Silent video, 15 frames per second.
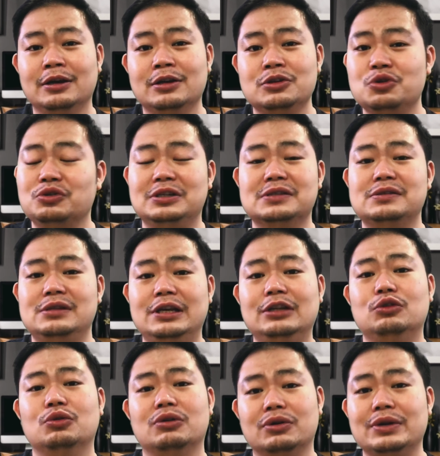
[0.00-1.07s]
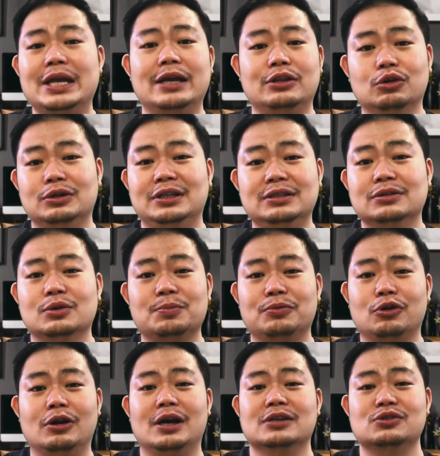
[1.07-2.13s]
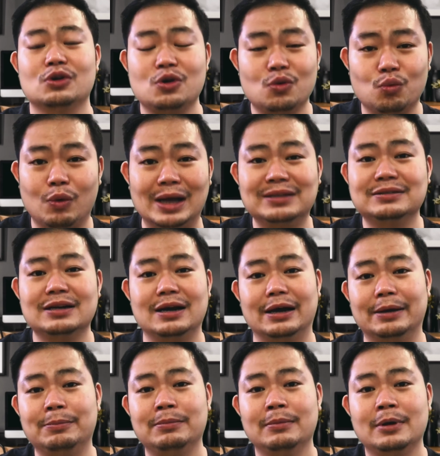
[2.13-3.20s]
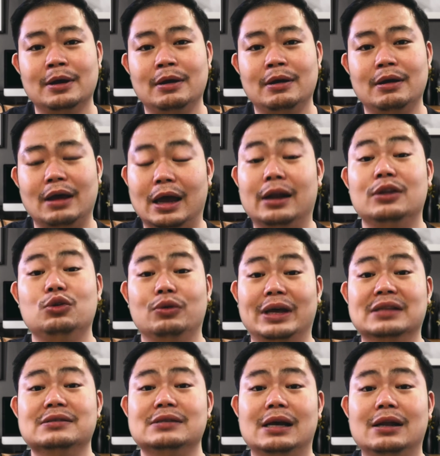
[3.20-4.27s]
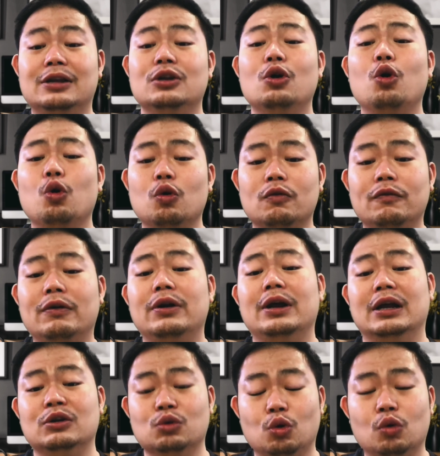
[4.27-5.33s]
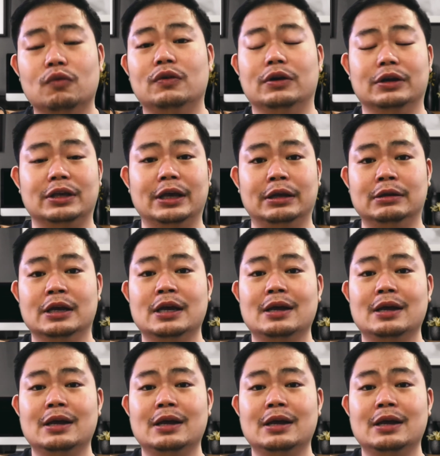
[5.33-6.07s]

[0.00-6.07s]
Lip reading: You just need to create your digital products one time and then you can sell it over and over again.